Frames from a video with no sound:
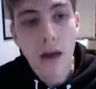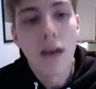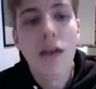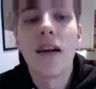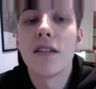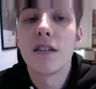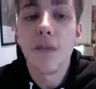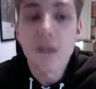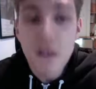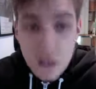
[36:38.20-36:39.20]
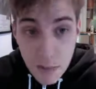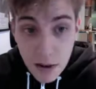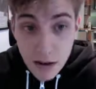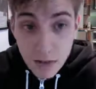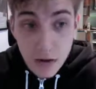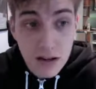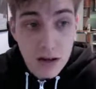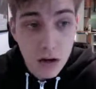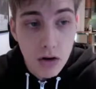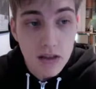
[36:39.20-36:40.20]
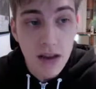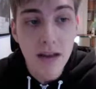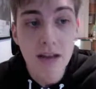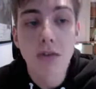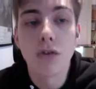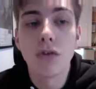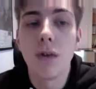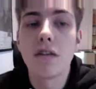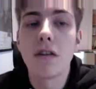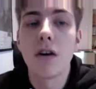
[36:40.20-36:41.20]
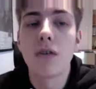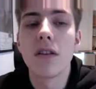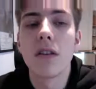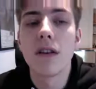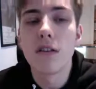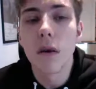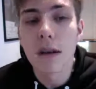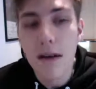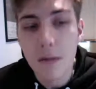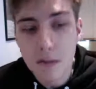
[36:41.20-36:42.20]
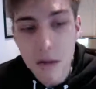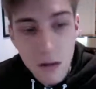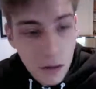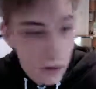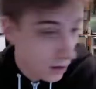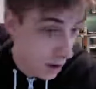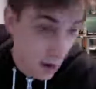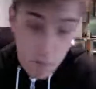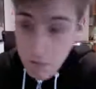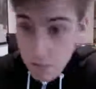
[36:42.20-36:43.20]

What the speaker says: He has a 52 million release clause and has scored 20 goals in 31 games. I